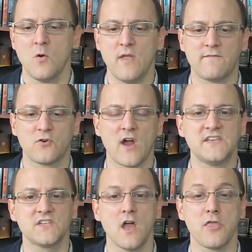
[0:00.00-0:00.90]
We have
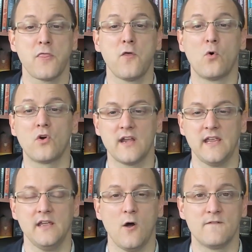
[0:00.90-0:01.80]
Christ's
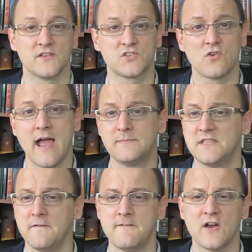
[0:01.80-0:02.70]
authority over the scribes
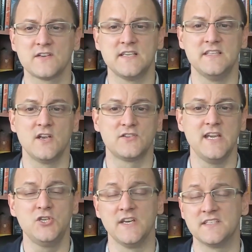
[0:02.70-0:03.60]
and the Pharisees and their
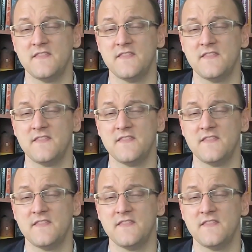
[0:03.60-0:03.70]
teachings.